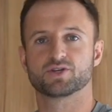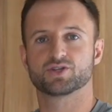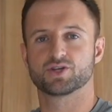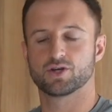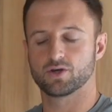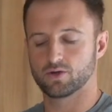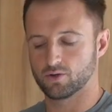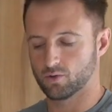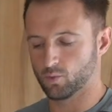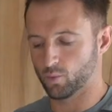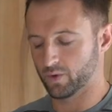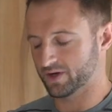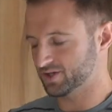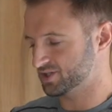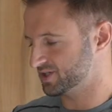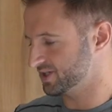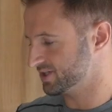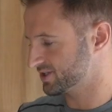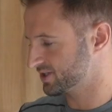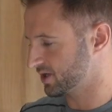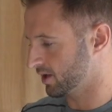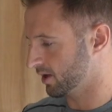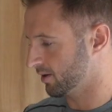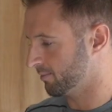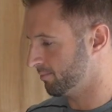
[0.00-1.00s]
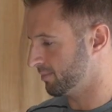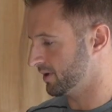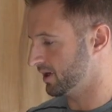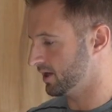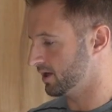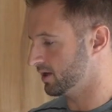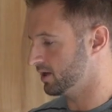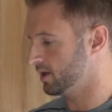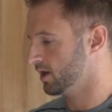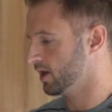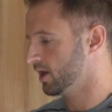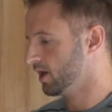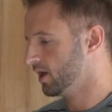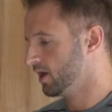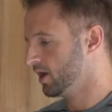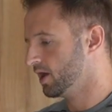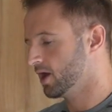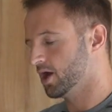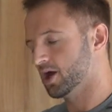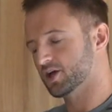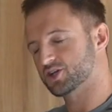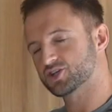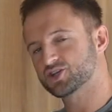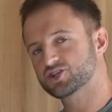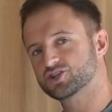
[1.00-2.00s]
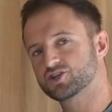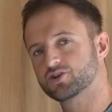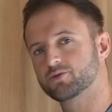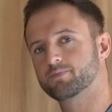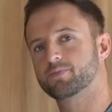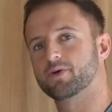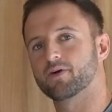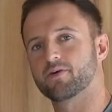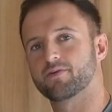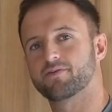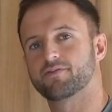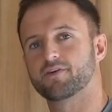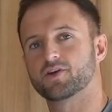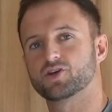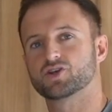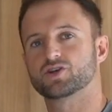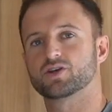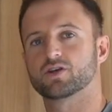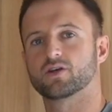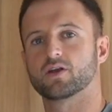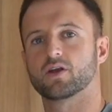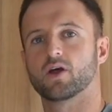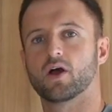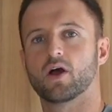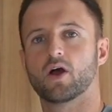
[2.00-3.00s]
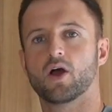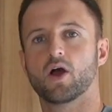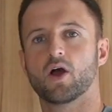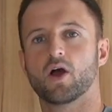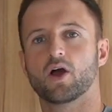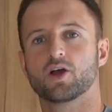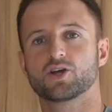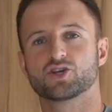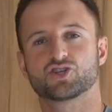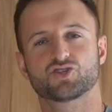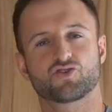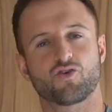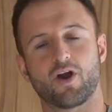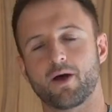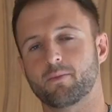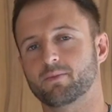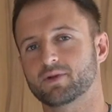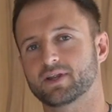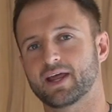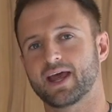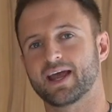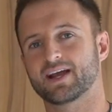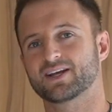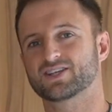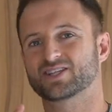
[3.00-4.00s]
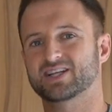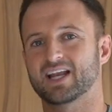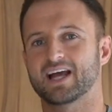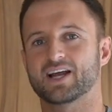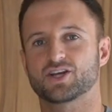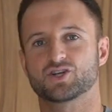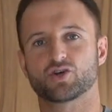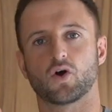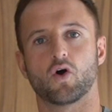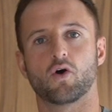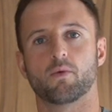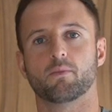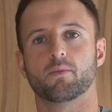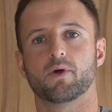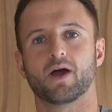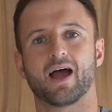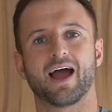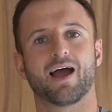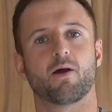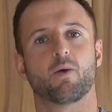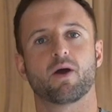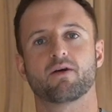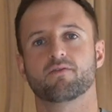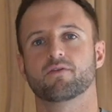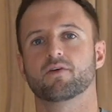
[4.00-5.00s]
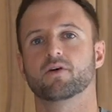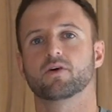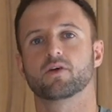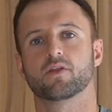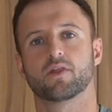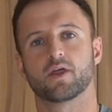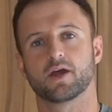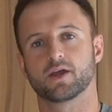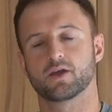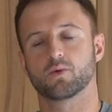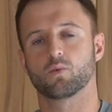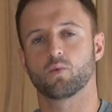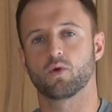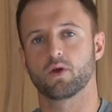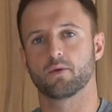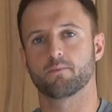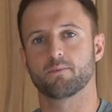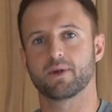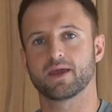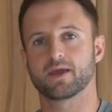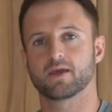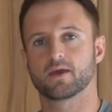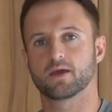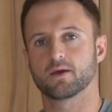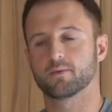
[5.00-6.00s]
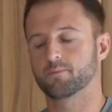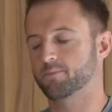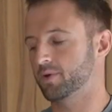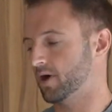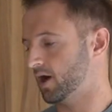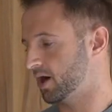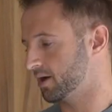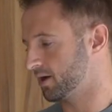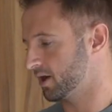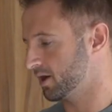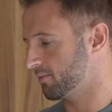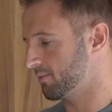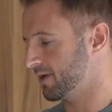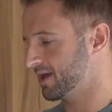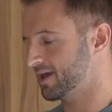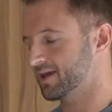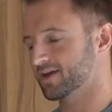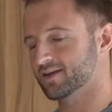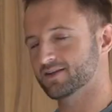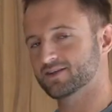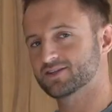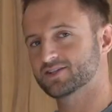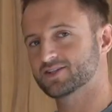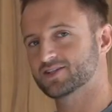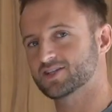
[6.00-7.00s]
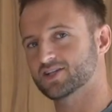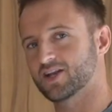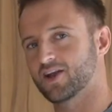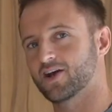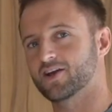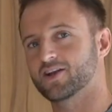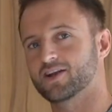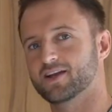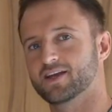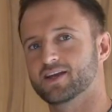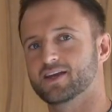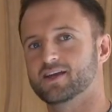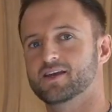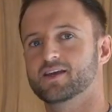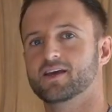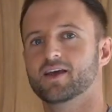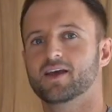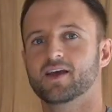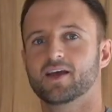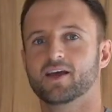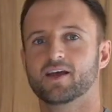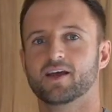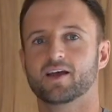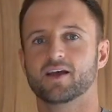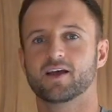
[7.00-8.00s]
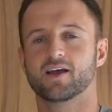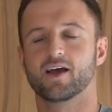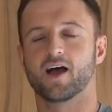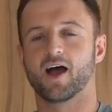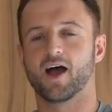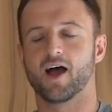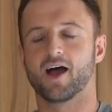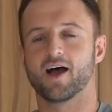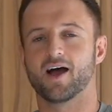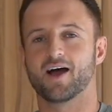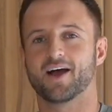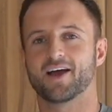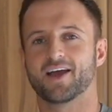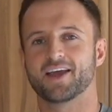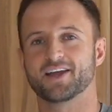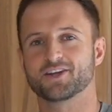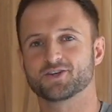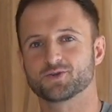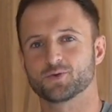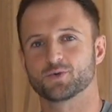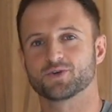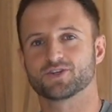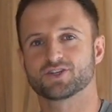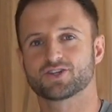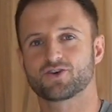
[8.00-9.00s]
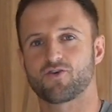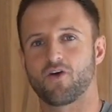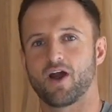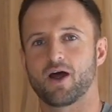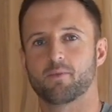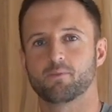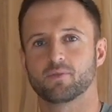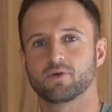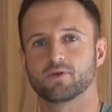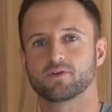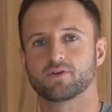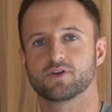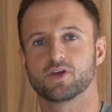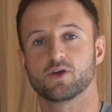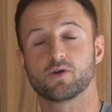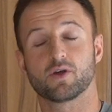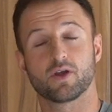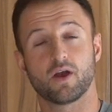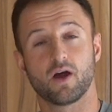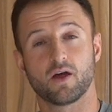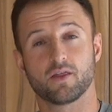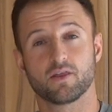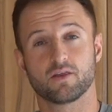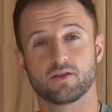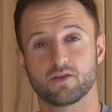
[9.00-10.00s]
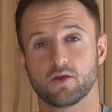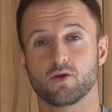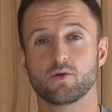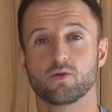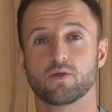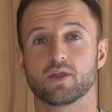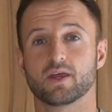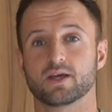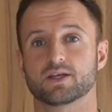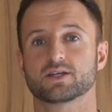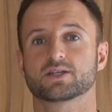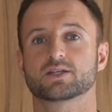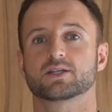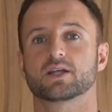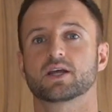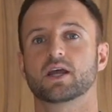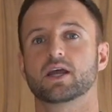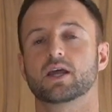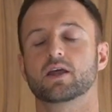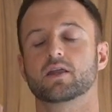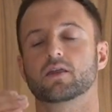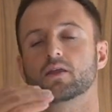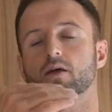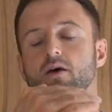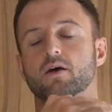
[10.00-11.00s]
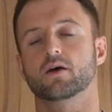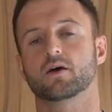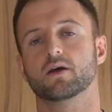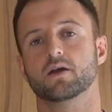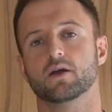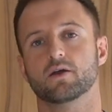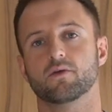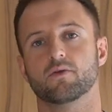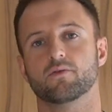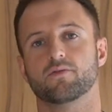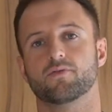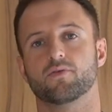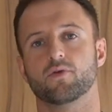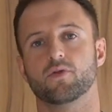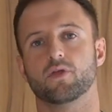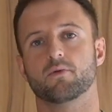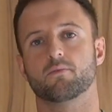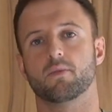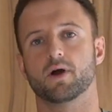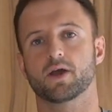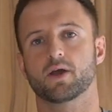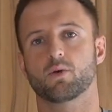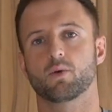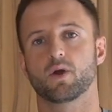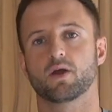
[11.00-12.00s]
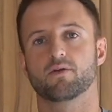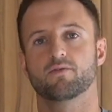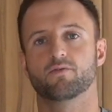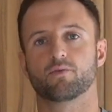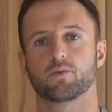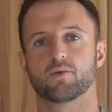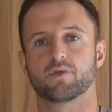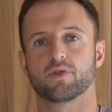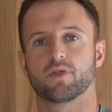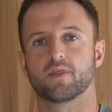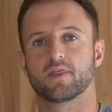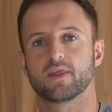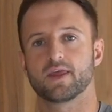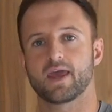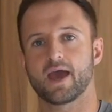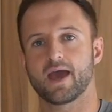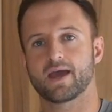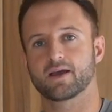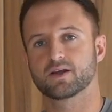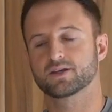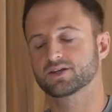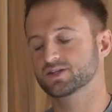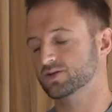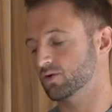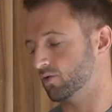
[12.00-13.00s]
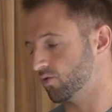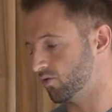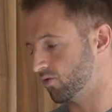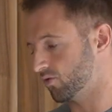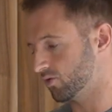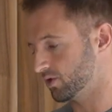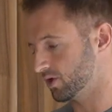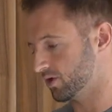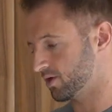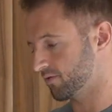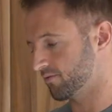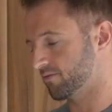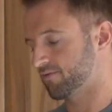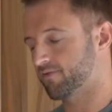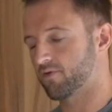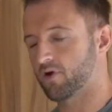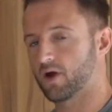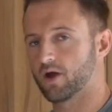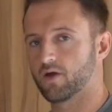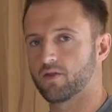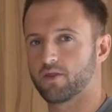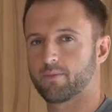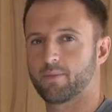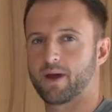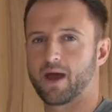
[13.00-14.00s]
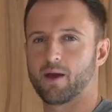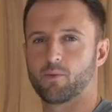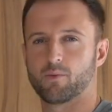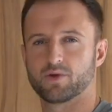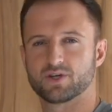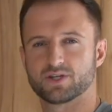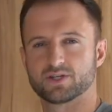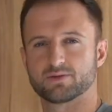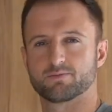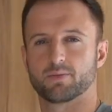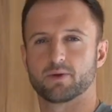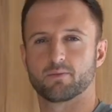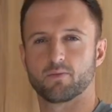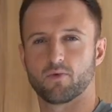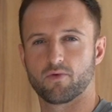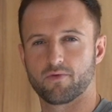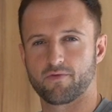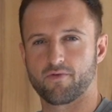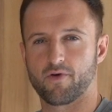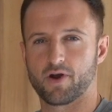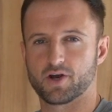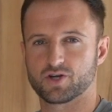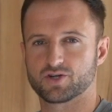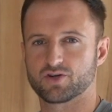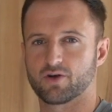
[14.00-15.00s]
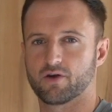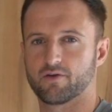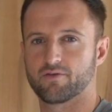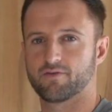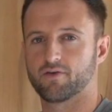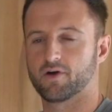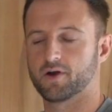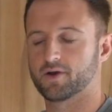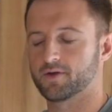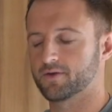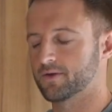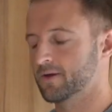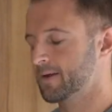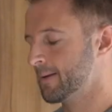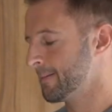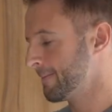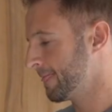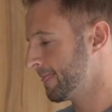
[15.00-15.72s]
2, which is going to be a super efficient scrambled egg / omelette, however that you want to make it, but I'm going to make it slightly into a scrambled. You can either do this either through the microwave within the eggs, or you can fry it on the pan, which is a bit more fresh, I find.